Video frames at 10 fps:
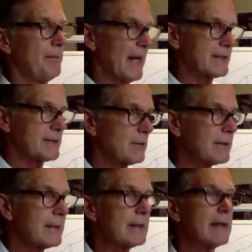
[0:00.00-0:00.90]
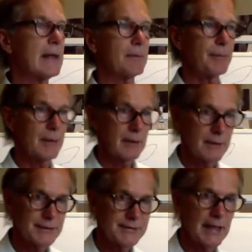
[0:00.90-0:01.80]
bacteria and
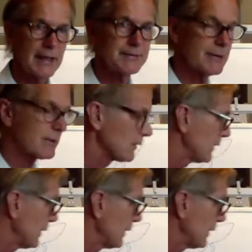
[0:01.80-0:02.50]
parasites that are